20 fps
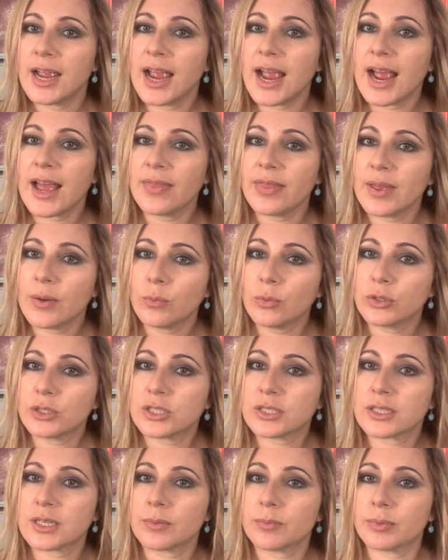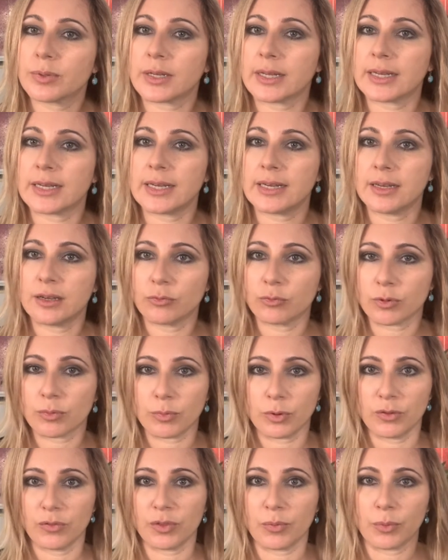And then we'll just completely
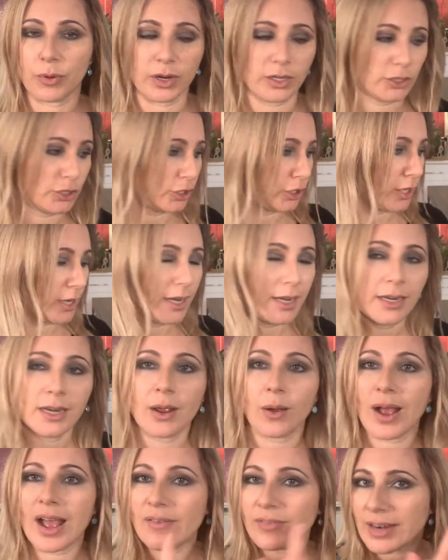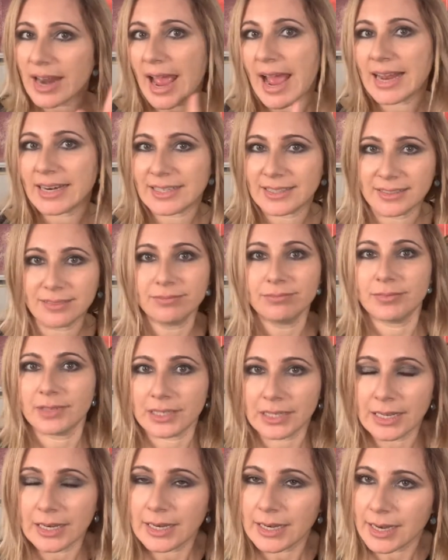remove the brush. Now I haven't added
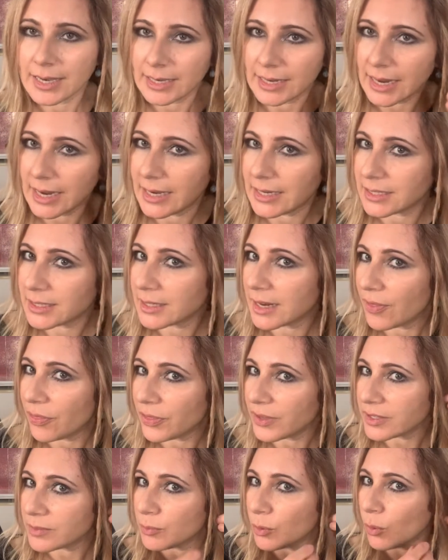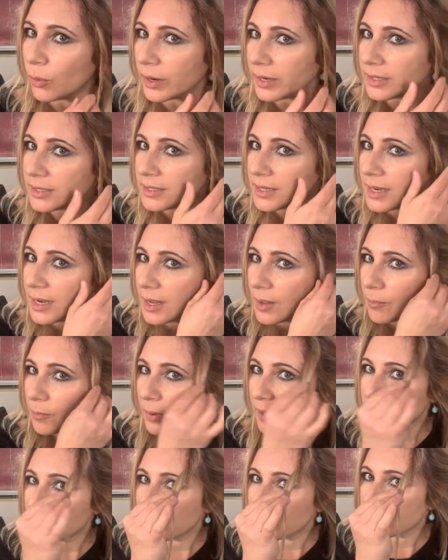clearly any heat at this point,
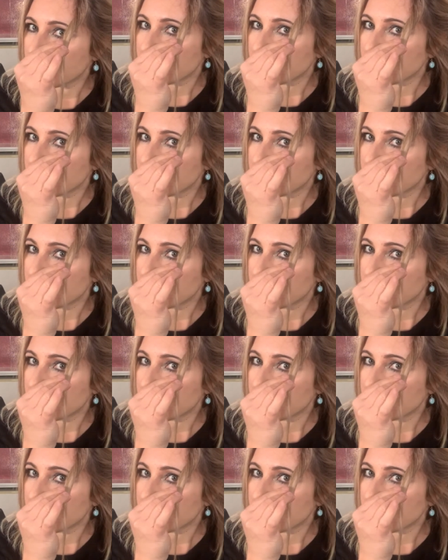but you can